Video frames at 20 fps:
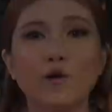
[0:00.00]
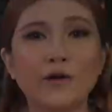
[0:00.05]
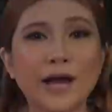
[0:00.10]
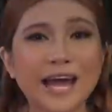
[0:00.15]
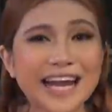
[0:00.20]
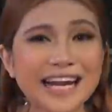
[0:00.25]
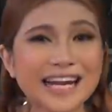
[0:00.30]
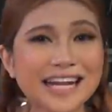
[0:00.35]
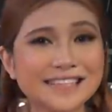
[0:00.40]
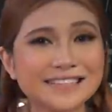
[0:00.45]

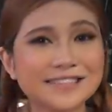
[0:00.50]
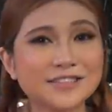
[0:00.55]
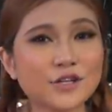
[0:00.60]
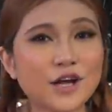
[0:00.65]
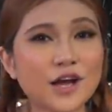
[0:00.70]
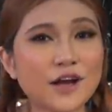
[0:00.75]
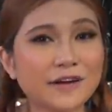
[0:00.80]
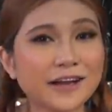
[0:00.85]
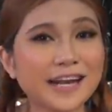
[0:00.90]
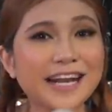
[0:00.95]
Okay, let's
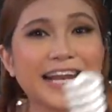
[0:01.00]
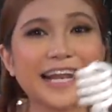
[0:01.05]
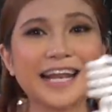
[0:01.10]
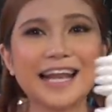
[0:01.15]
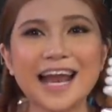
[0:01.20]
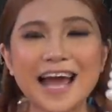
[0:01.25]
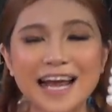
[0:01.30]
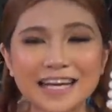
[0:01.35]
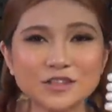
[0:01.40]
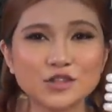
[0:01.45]
talk
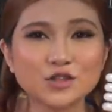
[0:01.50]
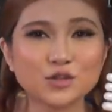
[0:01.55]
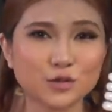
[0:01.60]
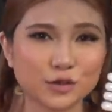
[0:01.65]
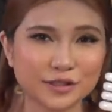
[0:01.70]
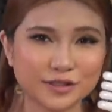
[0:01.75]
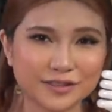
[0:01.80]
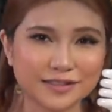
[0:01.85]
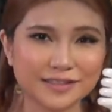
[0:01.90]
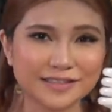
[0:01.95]
light
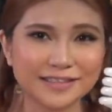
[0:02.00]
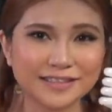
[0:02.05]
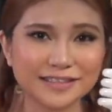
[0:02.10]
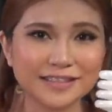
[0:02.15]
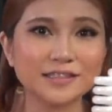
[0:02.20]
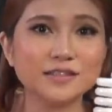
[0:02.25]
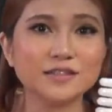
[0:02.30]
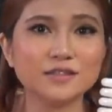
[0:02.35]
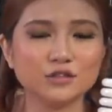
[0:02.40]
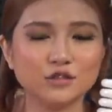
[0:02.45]

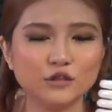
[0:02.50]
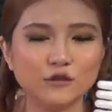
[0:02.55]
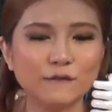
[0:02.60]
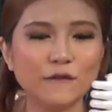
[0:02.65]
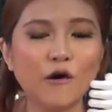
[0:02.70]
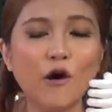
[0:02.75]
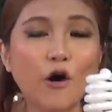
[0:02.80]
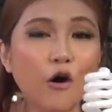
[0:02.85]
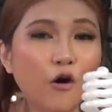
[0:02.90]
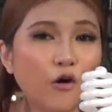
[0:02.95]
sources.
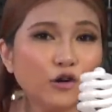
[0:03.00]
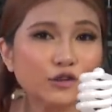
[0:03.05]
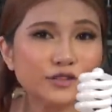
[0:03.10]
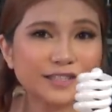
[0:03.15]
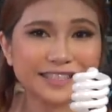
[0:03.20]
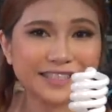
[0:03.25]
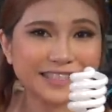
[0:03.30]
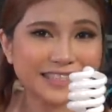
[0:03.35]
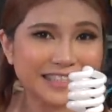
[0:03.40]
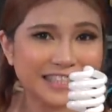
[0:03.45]
You've all
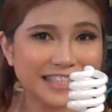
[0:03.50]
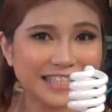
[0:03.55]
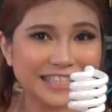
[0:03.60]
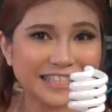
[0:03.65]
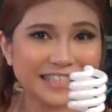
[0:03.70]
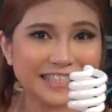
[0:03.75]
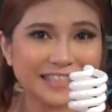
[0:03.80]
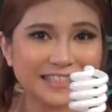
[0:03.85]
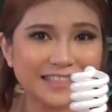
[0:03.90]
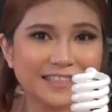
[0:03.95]
seen
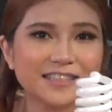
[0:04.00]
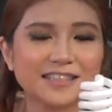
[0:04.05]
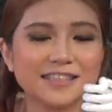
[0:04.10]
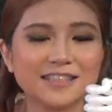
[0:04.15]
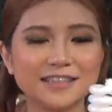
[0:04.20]
this.